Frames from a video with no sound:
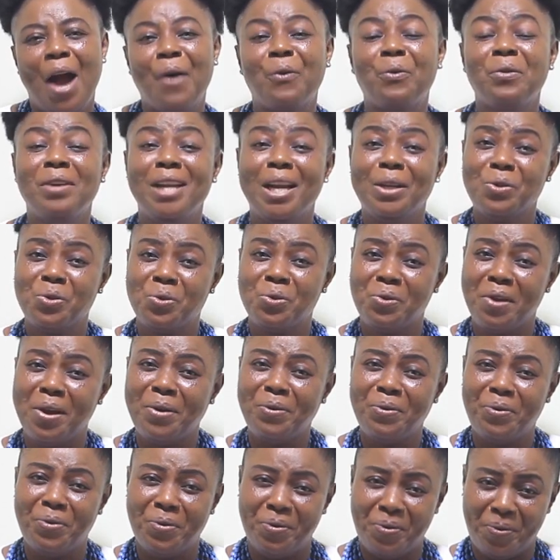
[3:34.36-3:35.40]
Abuna
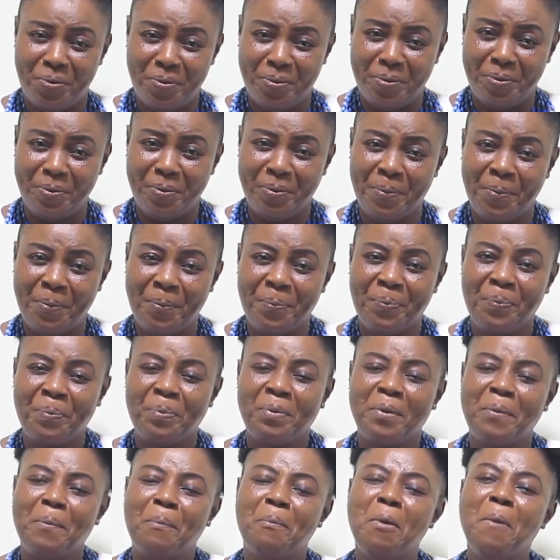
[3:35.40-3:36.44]
Swedro.
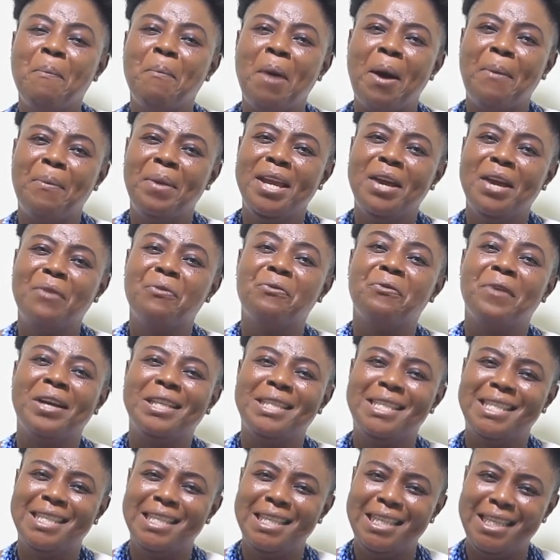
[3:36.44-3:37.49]
Me mama ye
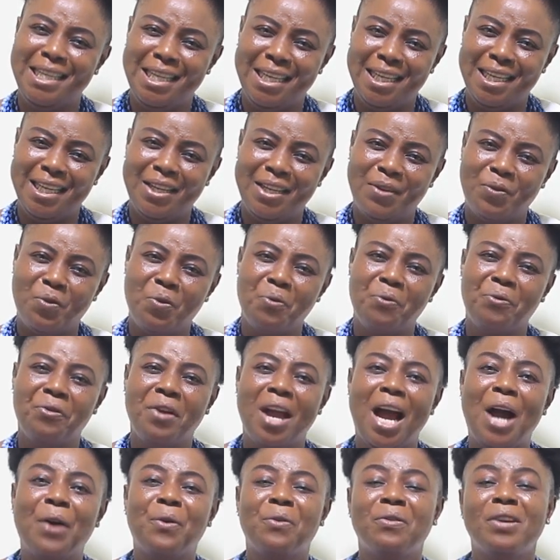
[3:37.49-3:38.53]
fantini ofi
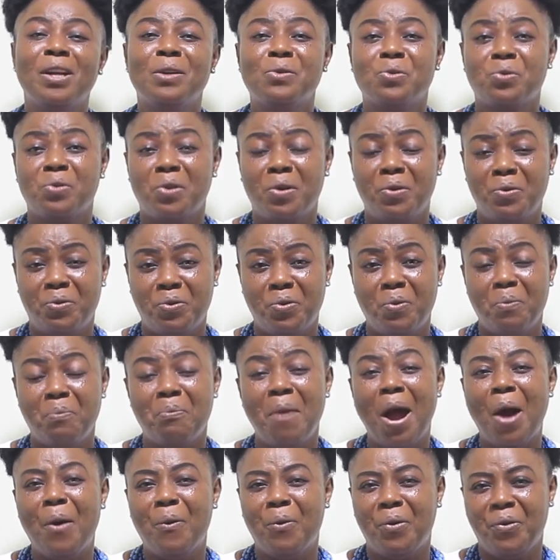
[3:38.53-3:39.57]
aguna suedro
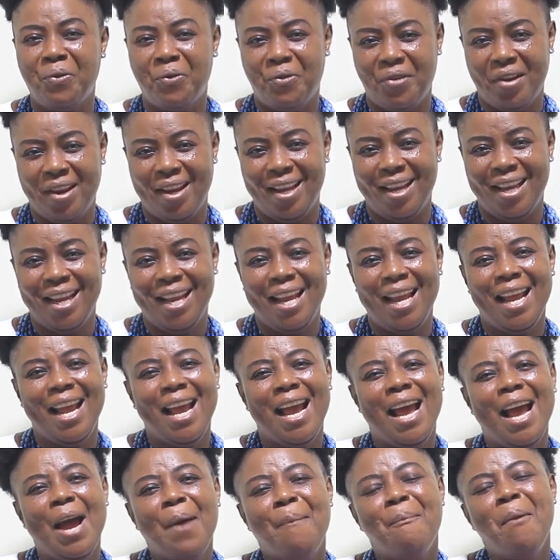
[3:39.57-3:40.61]
ma hundre
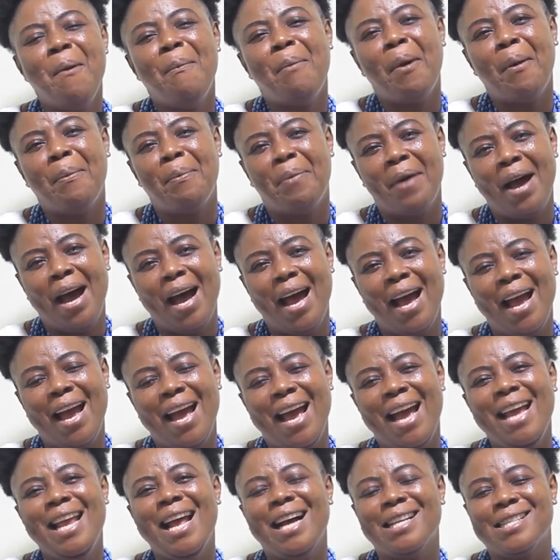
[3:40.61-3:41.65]
me papa
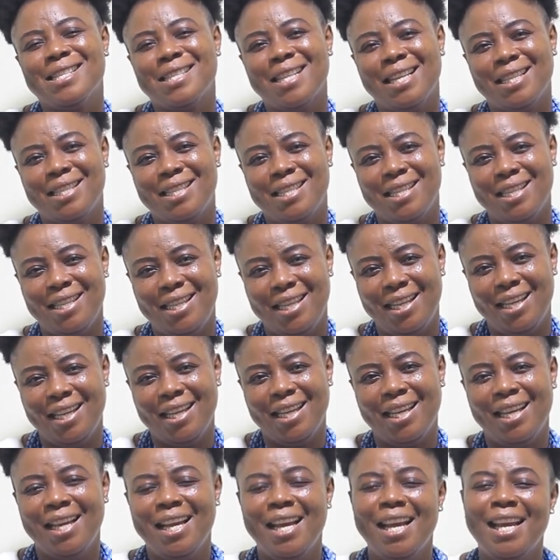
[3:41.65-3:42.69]
e ya santini
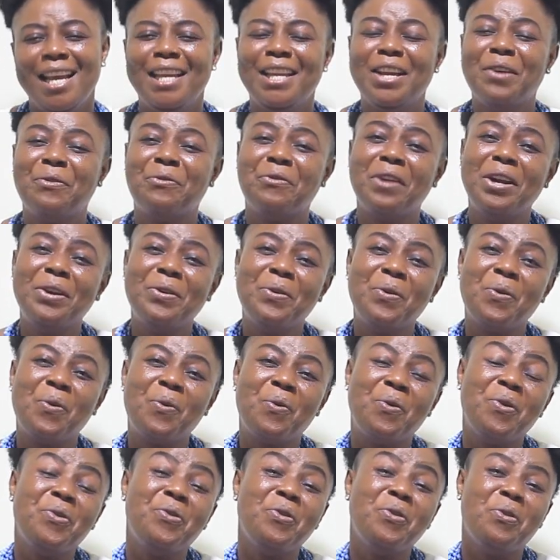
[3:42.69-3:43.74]
ye frano
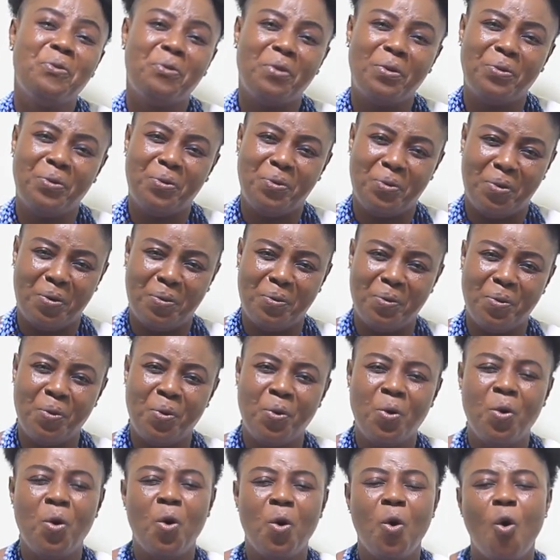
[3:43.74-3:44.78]
kojo fodro
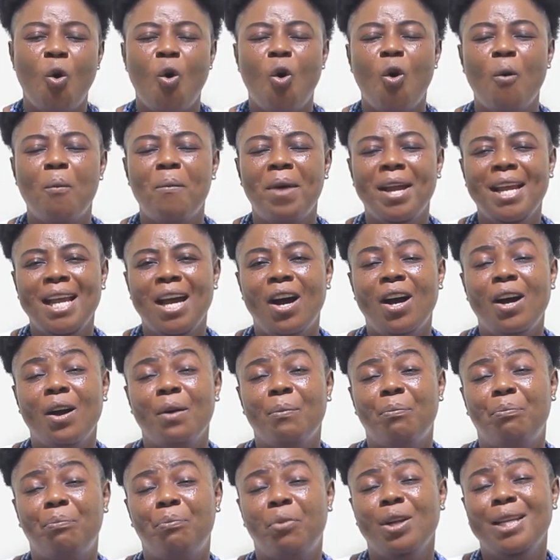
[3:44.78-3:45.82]
obey
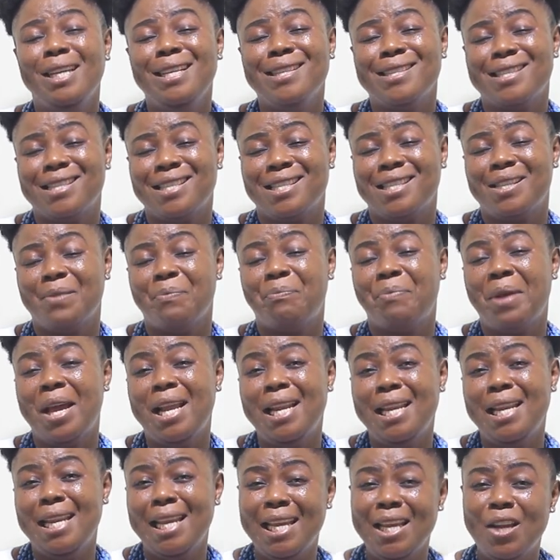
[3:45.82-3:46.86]
police
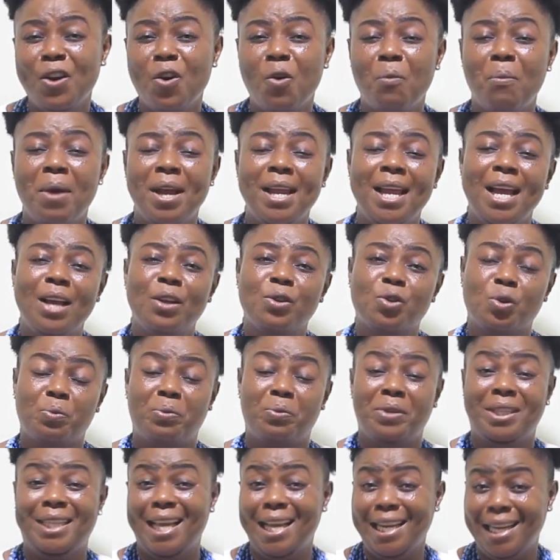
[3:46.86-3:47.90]
penny obey
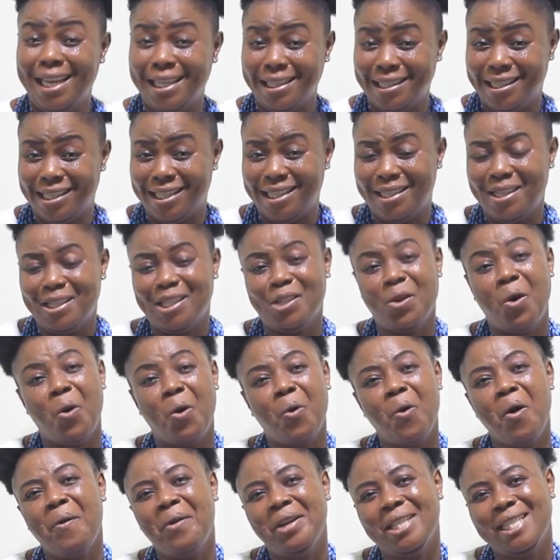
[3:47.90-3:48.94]
superintendent is a
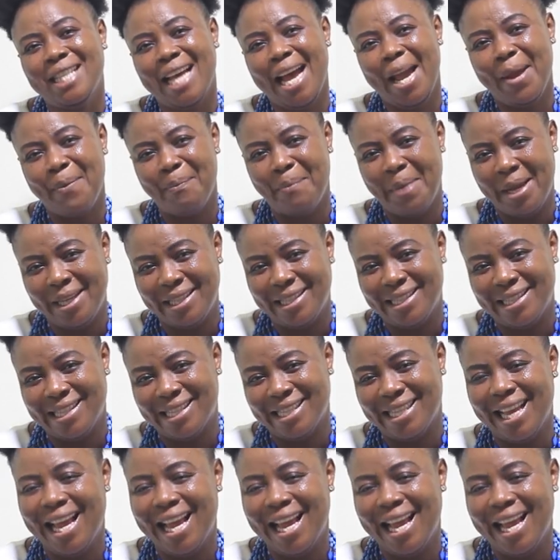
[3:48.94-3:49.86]
retirement